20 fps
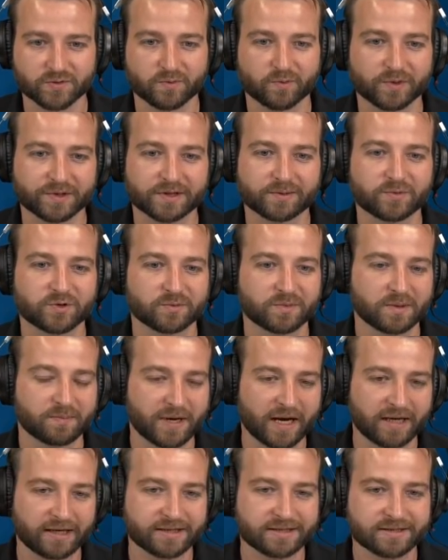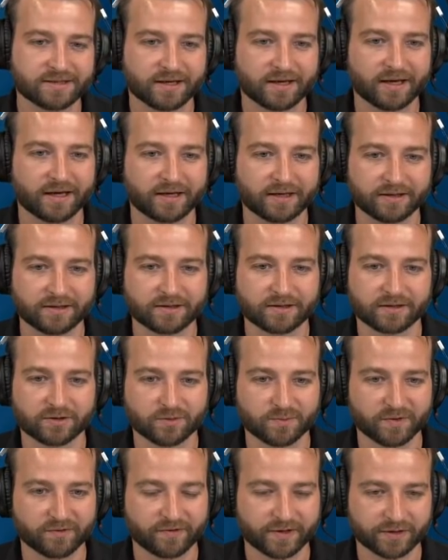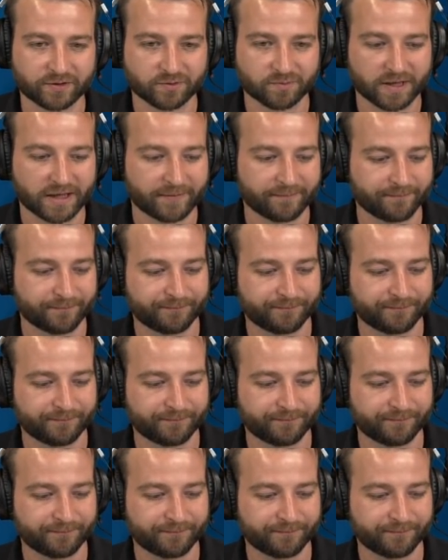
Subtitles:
we want them to be balanced and to be fun to play.